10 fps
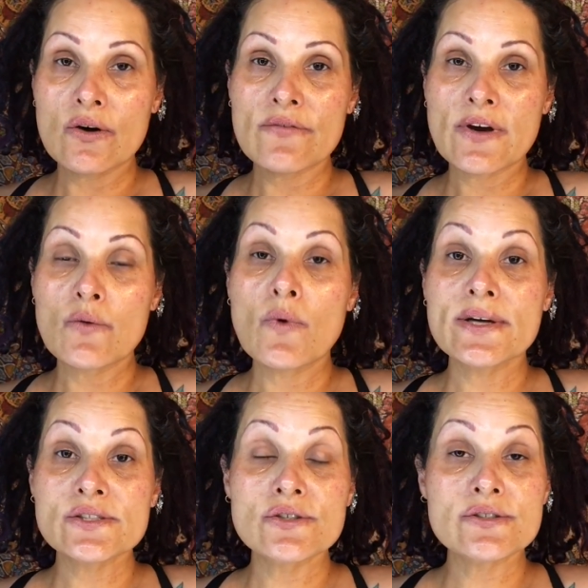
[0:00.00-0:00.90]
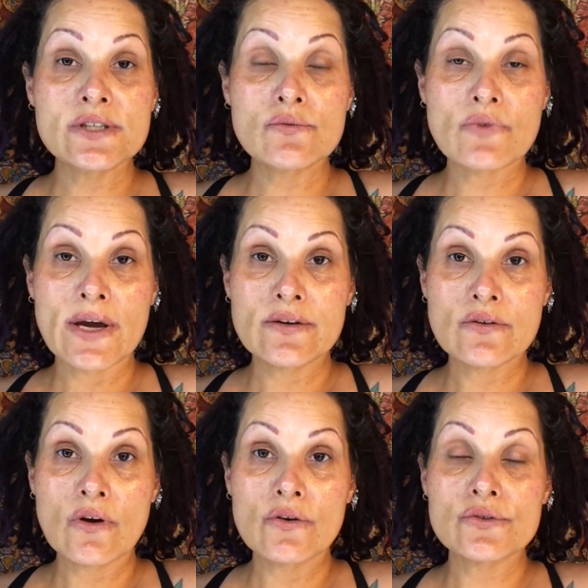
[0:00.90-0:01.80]
if I was using
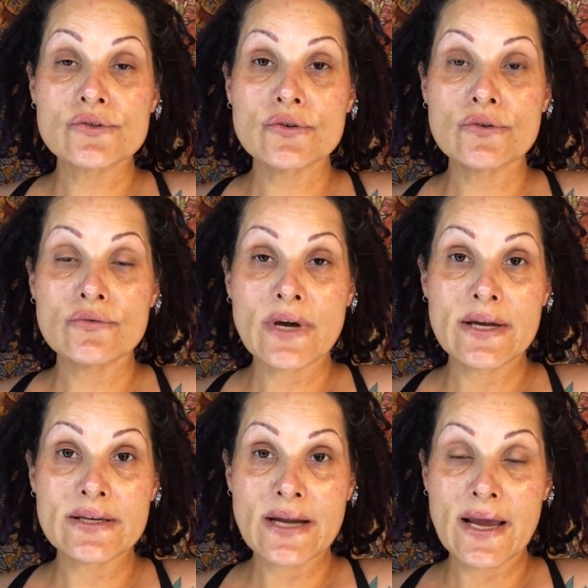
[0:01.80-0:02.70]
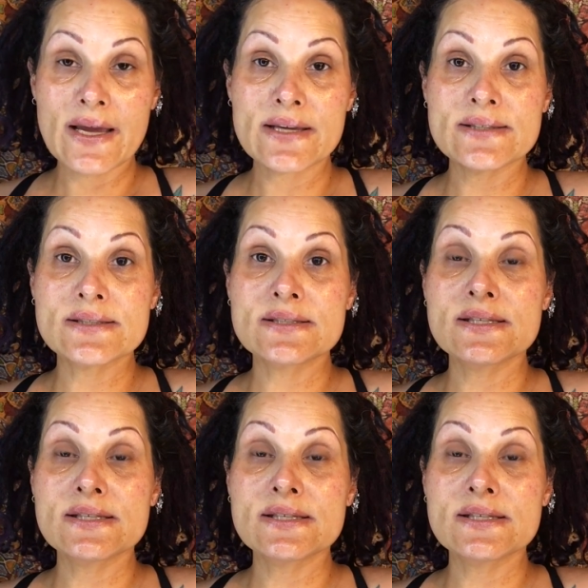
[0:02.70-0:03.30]
retinols or Retin-A's,